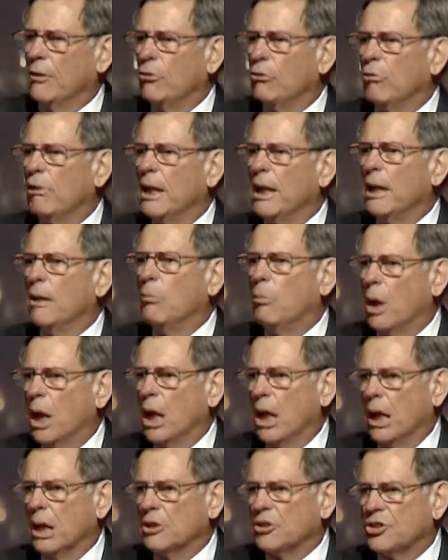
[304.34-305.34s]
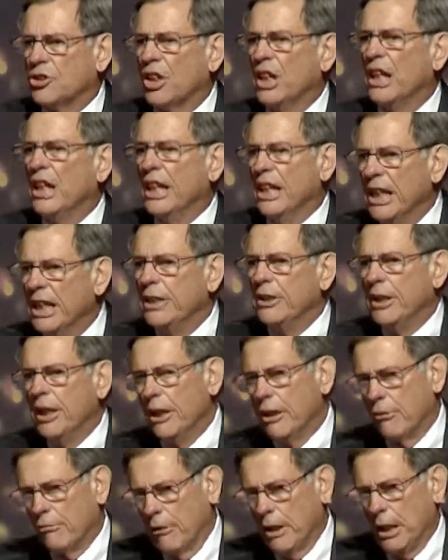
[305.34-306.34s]
really was in the
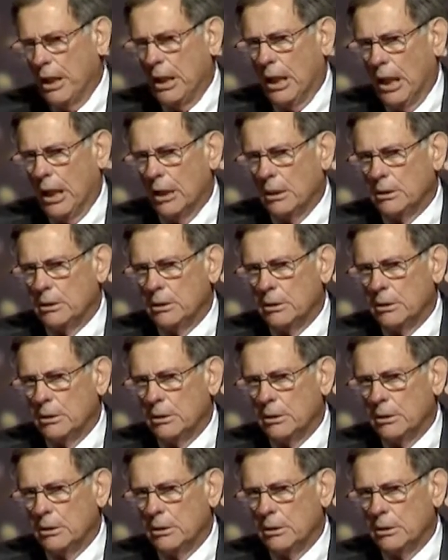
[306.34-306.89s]
arena,